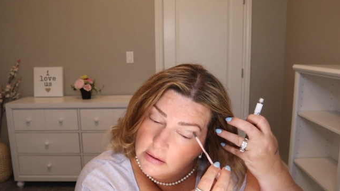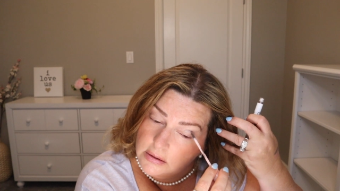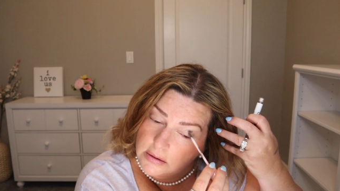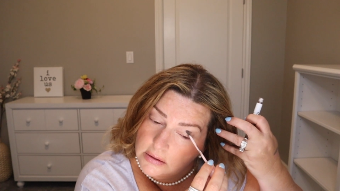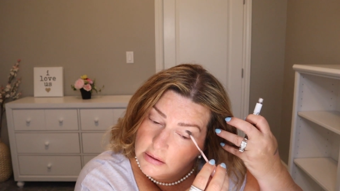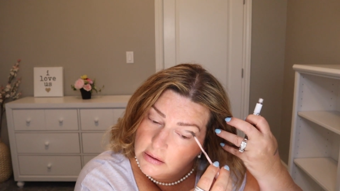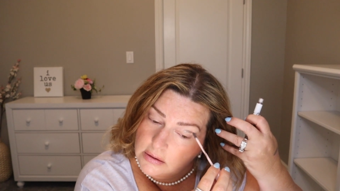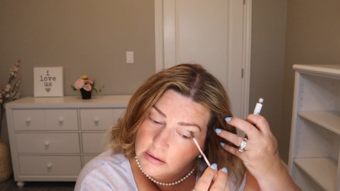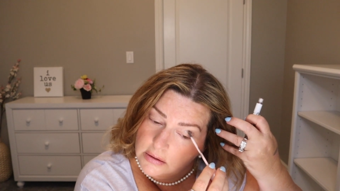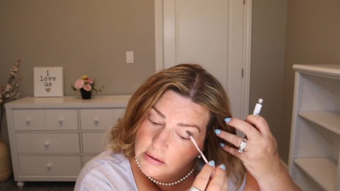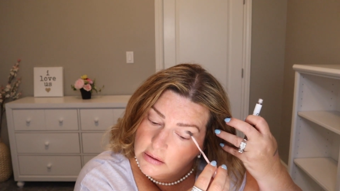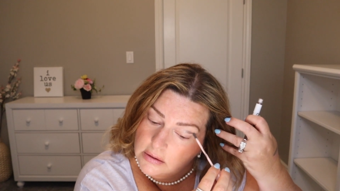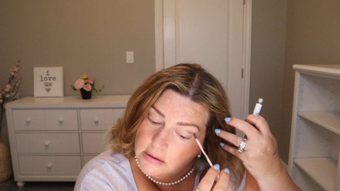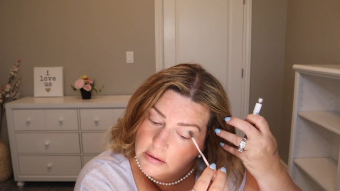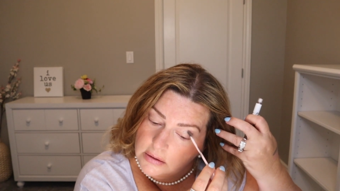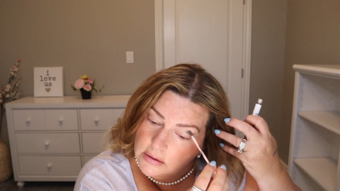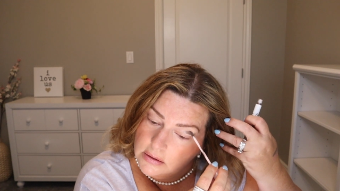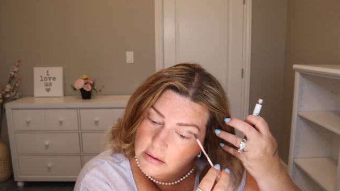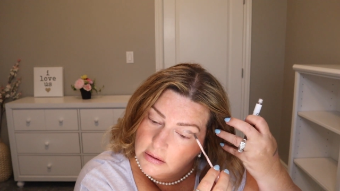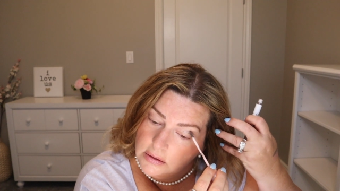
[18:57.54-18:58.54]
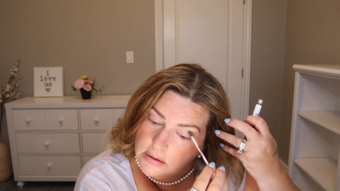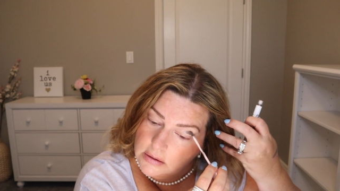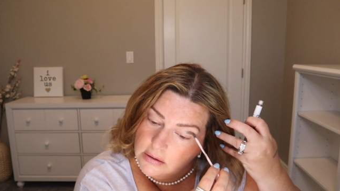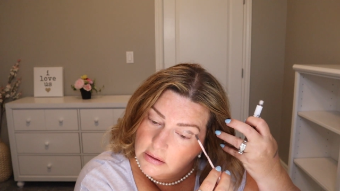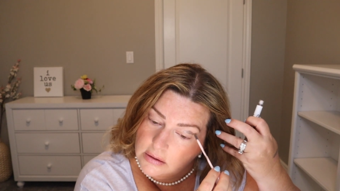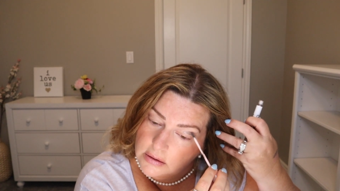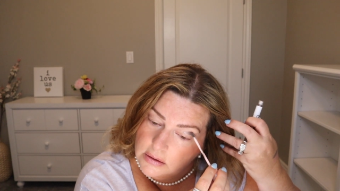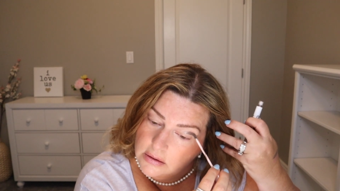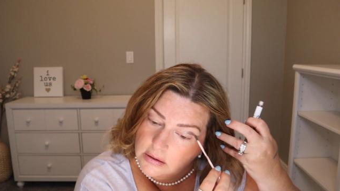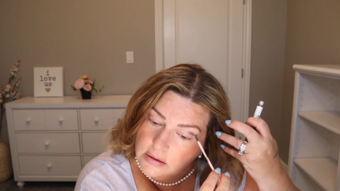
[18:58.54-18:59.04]

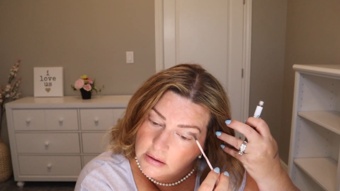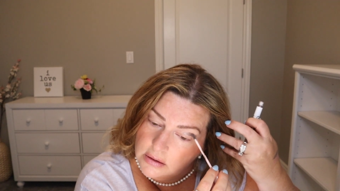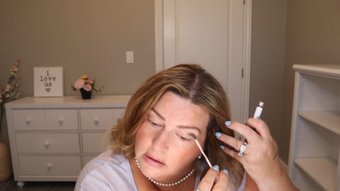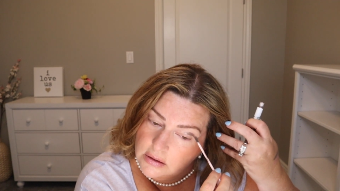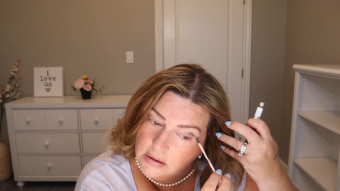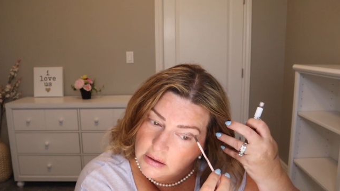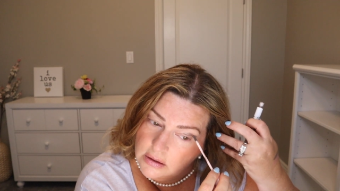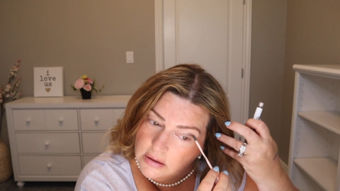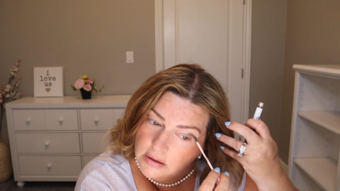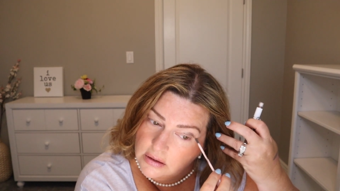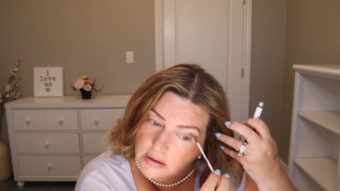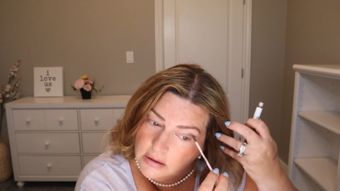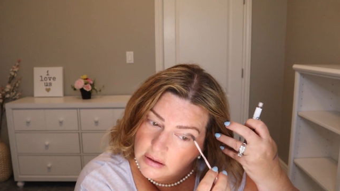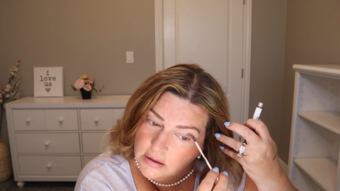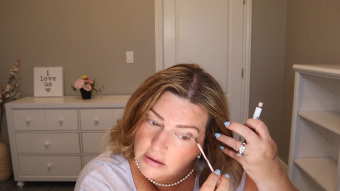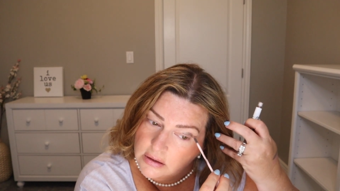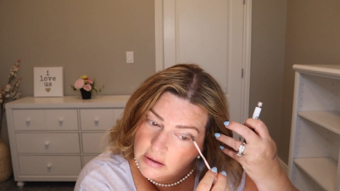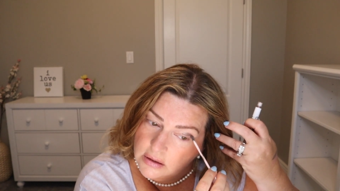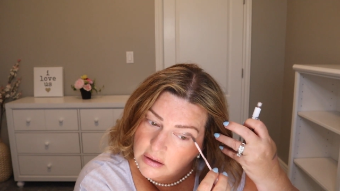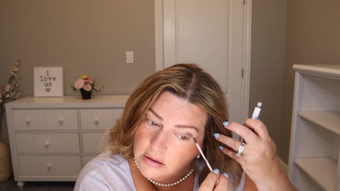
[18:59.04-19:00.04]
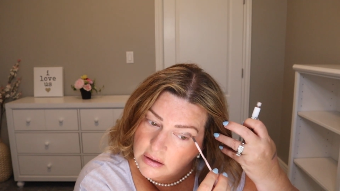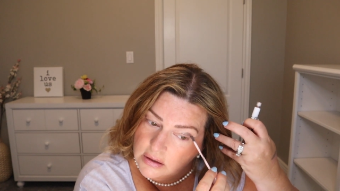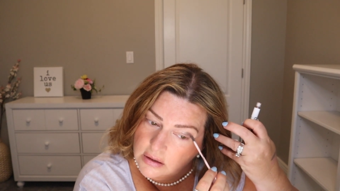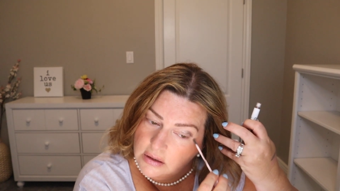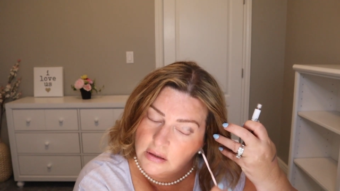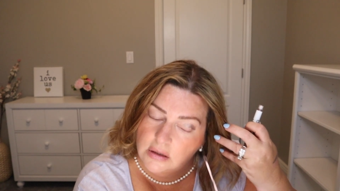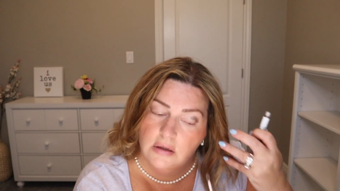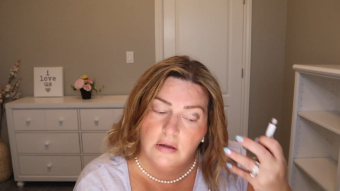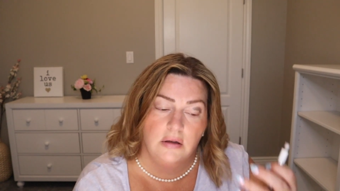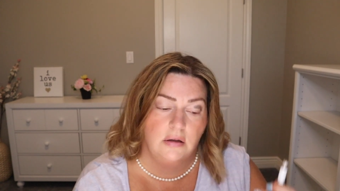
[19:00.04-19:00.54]

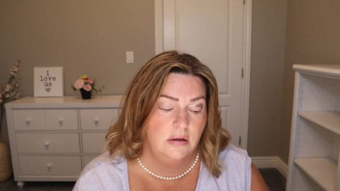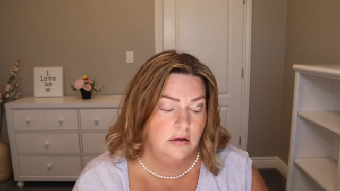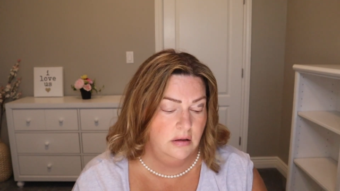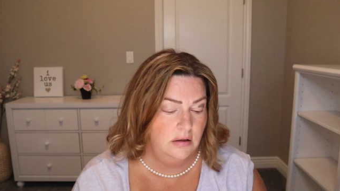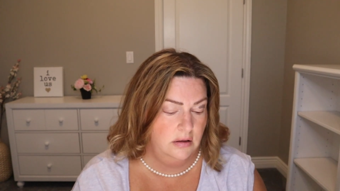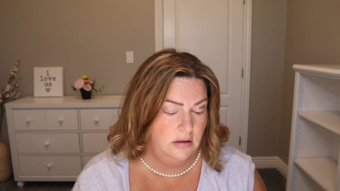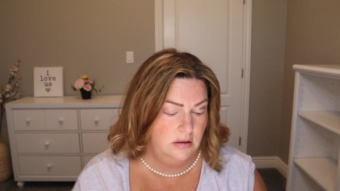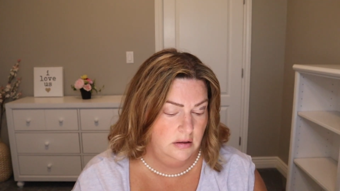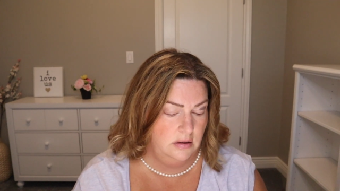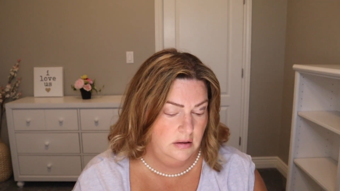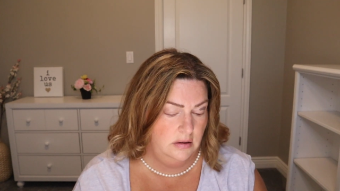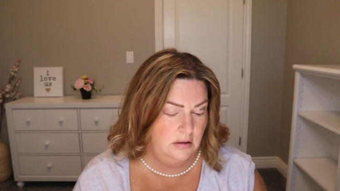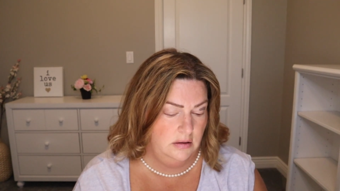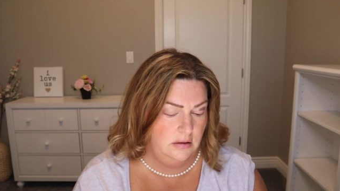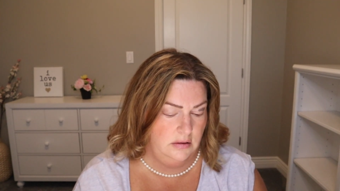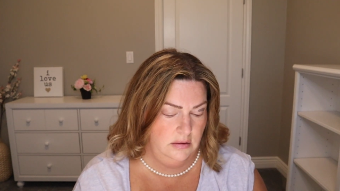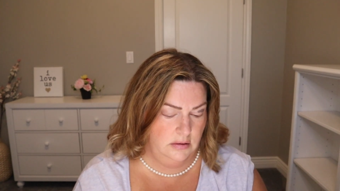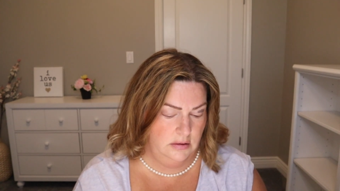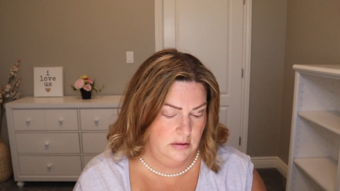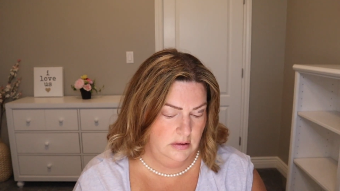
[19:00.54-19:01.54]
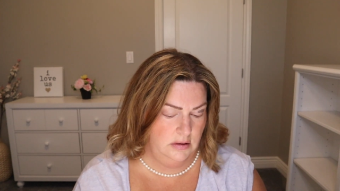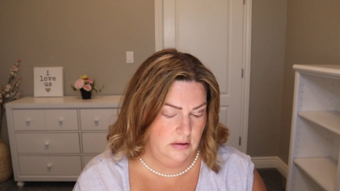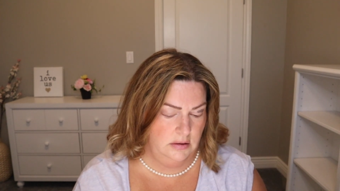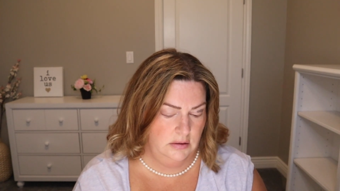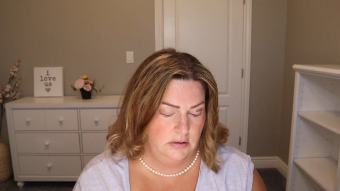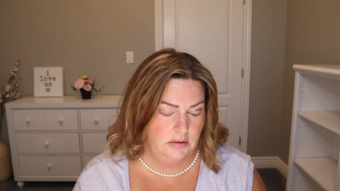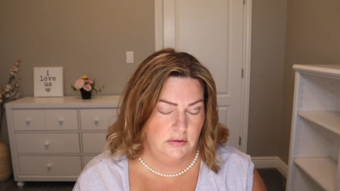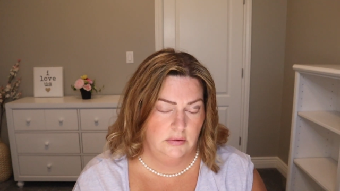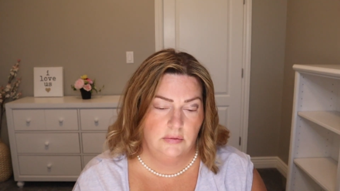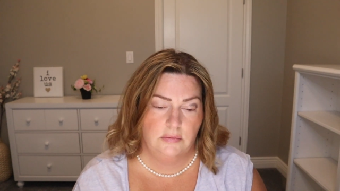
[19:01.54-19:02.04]

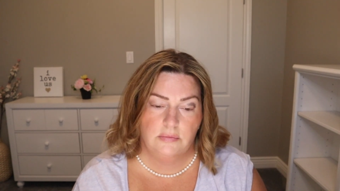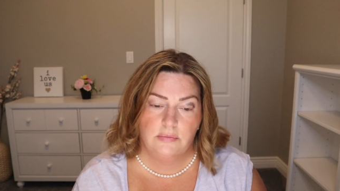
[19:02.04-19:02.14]
[no speech]